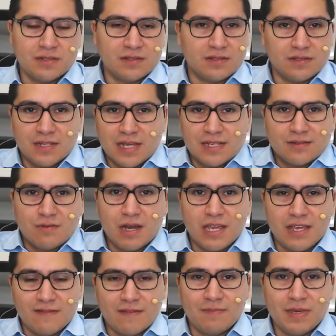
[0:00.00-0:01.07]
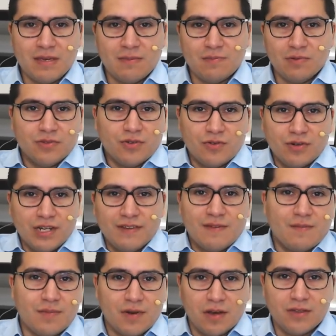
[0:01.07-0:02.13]
So that's why even people don't even
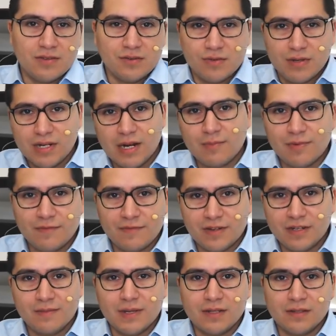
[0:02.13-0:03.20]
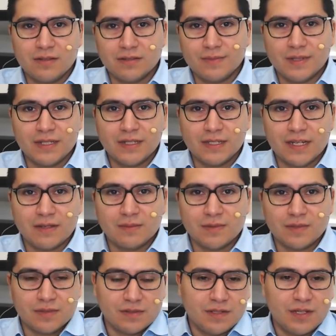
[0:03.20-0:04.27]
bother to read up on fundamentals many
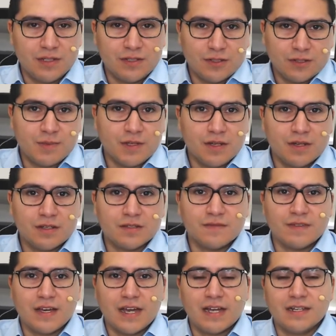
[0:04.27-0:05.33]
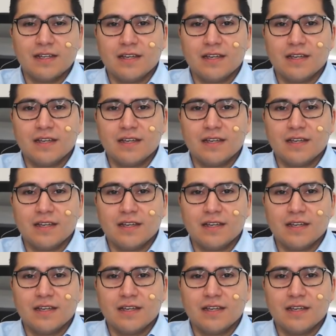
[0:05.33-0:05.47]
times, just because of that.